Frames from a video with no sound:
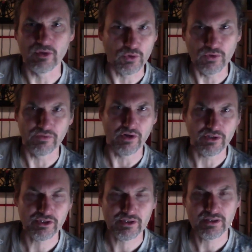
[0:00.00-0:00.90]

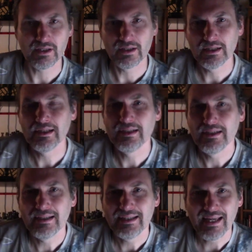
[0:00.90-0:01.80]
universe.
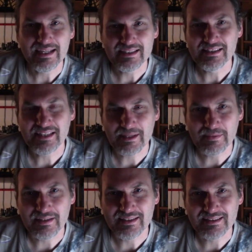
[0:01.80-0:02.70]
It's a statement
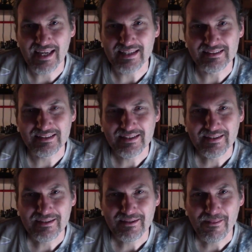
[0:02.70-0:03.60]
that says,
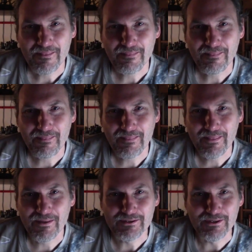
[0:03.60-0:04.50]

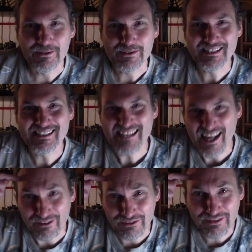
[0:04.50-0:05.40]
there's no
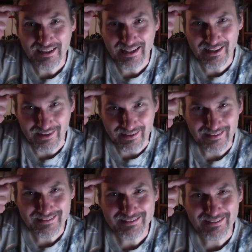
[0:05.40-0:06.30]
self here,
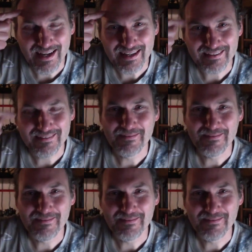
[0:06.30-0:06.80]
right?